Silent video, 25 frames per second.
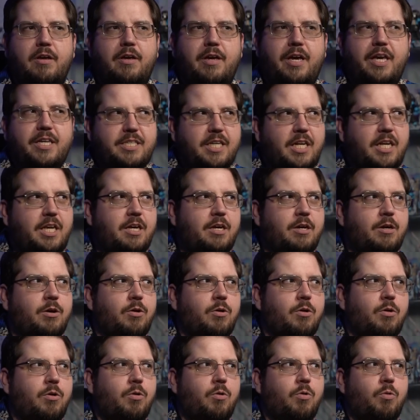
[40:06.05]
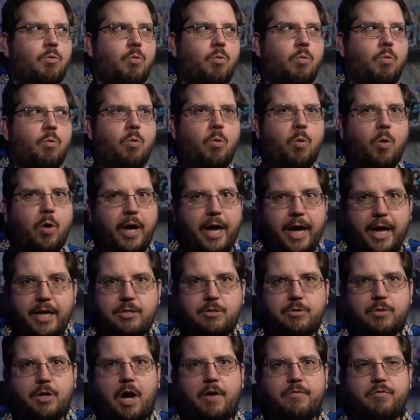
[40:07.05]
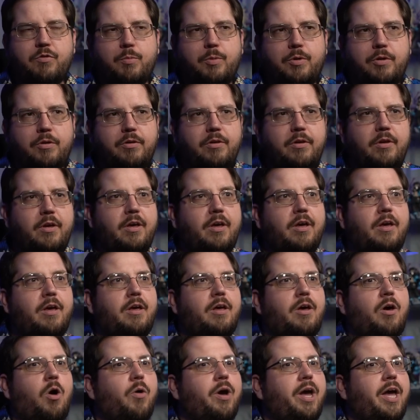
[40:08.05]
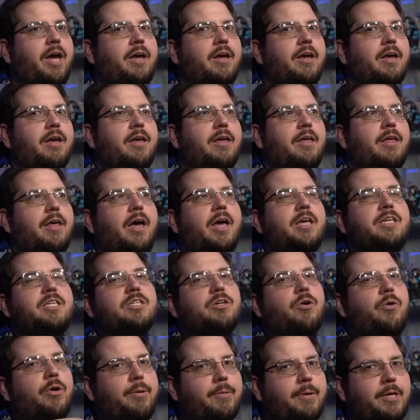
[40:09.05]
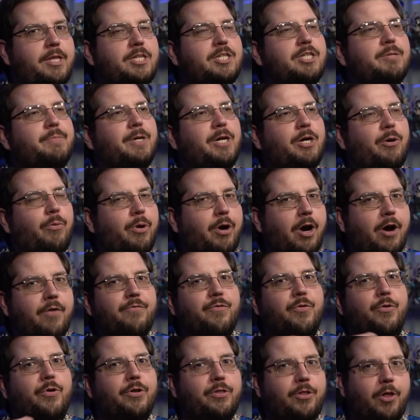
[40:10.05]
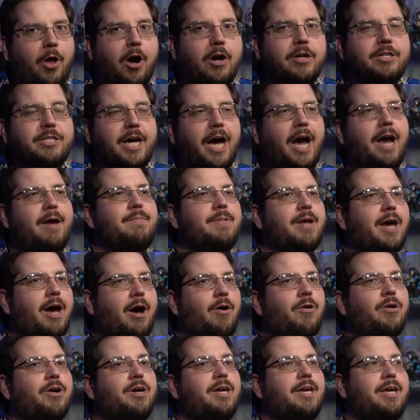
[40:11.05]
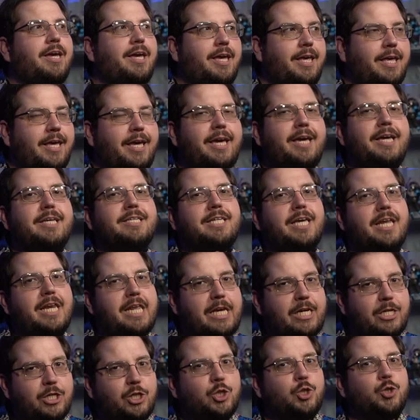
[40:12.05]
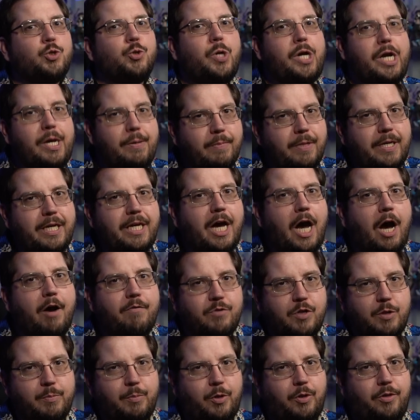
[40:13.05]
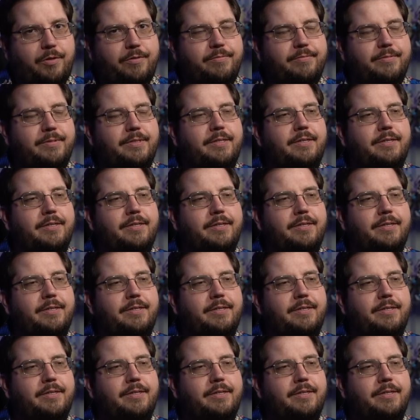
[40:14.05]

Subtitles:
He's getting way too comfortable. Okay, this has been going on for a long time now. He is getting extremely comfortable.